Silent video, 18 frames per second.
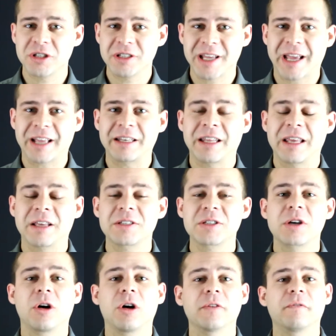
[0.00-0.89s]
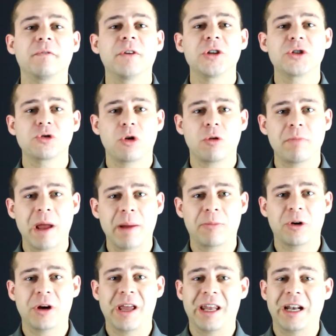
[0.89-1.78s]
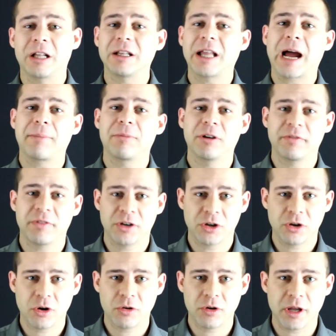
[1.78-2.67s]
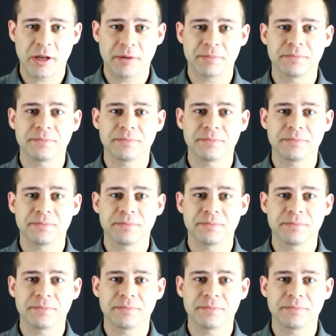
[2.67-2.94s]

techniques called visual memory and elaborative encoding.